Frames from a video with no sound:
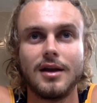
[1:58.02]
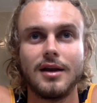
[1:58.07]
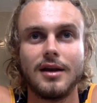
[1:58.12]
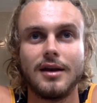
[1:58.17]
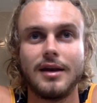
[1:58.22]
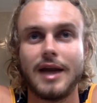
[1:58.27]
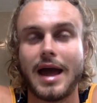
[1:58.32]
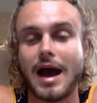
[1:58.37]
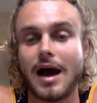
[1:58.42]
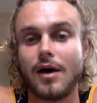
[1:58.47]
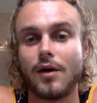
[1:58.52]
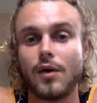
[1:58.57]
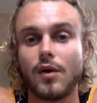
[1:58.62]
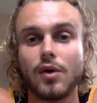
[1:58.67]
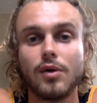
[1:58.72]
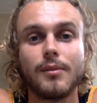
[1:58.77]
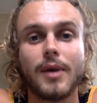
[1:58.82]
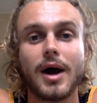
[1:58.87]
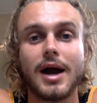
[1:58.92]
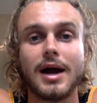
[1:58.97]
now
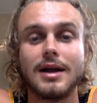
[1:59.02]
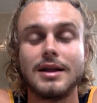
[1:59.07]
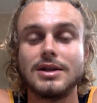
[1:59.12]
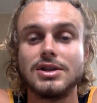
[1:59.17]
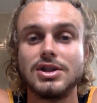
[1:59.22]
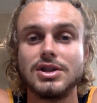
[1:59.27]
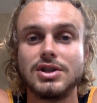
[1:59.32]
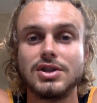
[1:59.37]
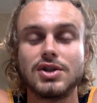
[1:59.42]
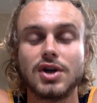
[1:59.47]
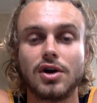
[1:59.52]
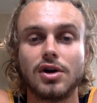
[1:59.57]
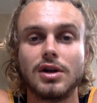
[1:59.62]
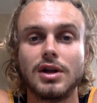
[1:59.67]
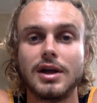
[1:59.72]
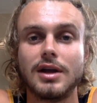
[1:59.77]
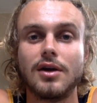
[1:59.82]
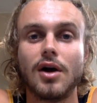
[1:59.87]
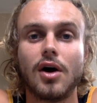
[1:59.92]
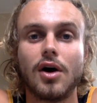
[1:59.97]
all my allergies are
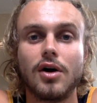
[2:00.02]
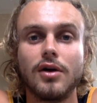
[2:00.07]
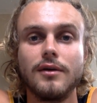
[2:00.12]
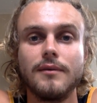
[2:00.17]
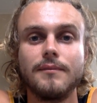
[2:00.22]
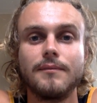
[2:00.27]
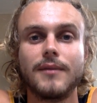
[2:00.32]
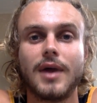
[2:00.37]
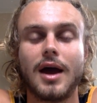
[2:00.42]
totally gone.